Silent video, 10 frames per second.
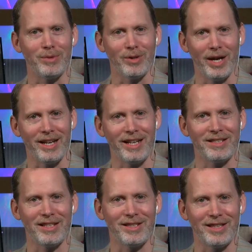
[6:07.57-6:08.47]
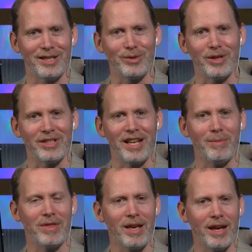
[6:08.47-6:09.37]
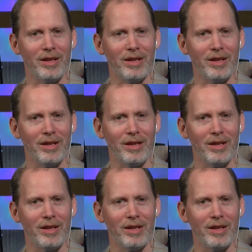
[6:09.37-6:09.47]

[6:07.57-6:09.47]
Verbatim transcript: So I guess that's, that's sort of the same thing.